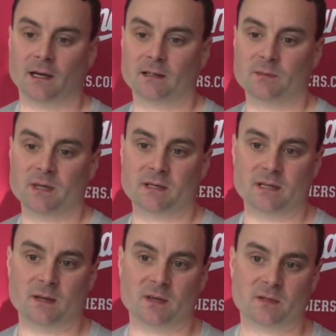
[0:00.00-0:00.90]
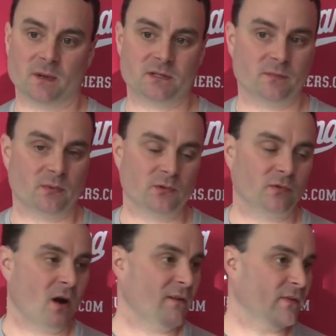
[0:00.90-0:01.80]
to be a team that's much improved
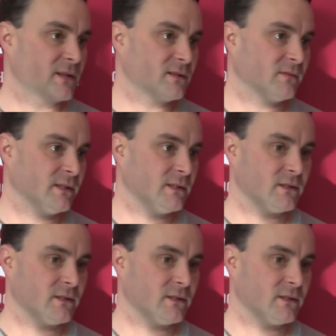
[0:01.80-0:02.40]
offensively in